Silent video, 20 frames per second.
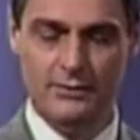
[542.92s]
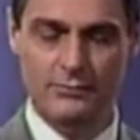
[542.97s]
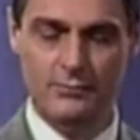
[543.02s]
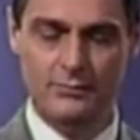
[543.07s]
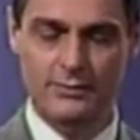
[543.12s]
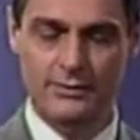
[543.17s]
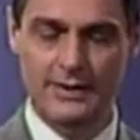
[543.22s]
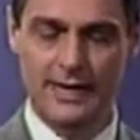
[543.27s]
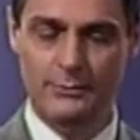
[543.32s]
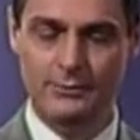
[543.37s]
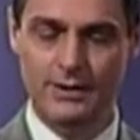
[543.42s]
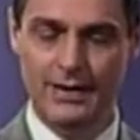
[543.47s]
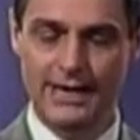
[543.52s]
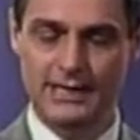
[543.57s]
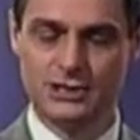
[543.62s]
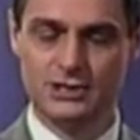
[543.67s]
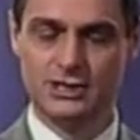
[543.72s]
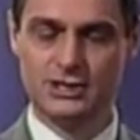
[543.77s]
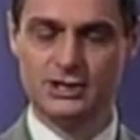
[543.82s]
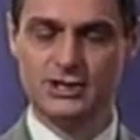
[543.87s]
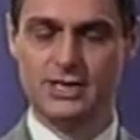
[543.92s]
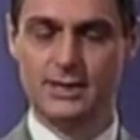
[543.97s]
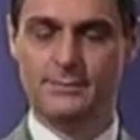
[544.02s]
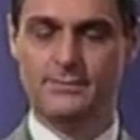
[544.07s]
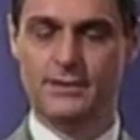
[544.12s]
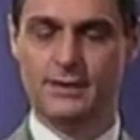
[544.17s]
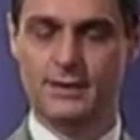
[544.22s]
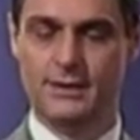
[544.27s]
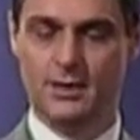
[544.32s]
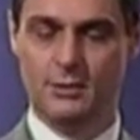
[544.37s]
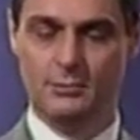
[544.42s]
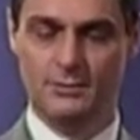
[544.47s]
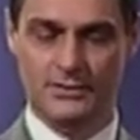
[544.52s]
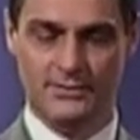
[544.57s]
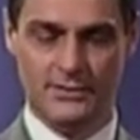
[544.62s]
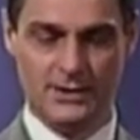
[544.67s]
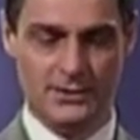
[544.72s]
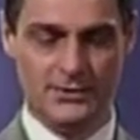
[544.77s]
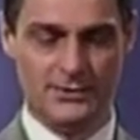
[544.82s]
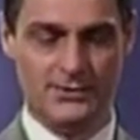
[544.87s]
their relationship
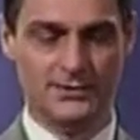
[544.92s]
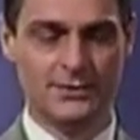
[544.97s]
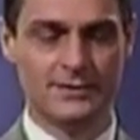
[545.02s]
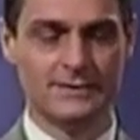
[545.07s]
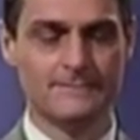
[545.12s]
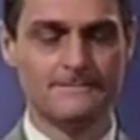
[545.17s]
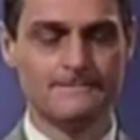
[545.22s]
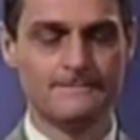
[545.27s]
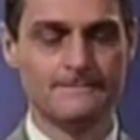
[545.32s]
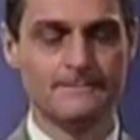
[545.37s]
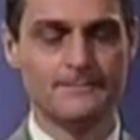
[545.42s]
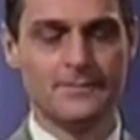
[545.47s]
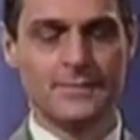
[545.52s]
with the Lord.